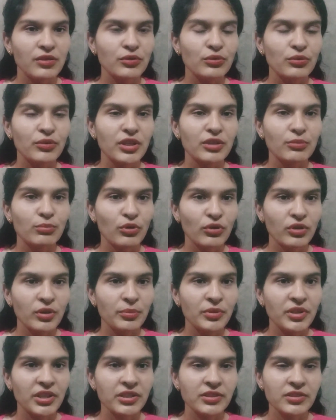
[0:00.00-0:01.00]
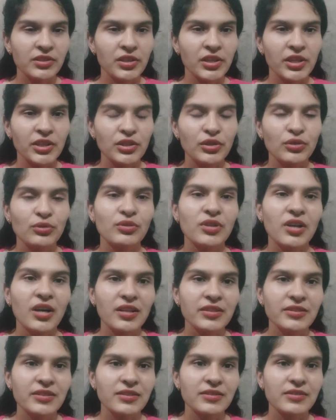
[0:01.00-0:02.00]
to get more updates related to the
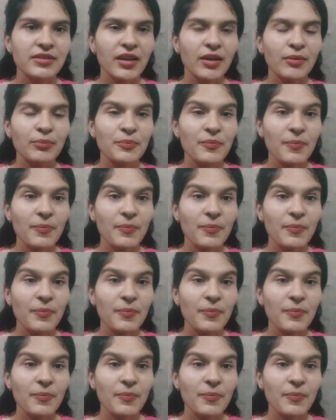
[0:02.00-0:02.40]
IELTS exam.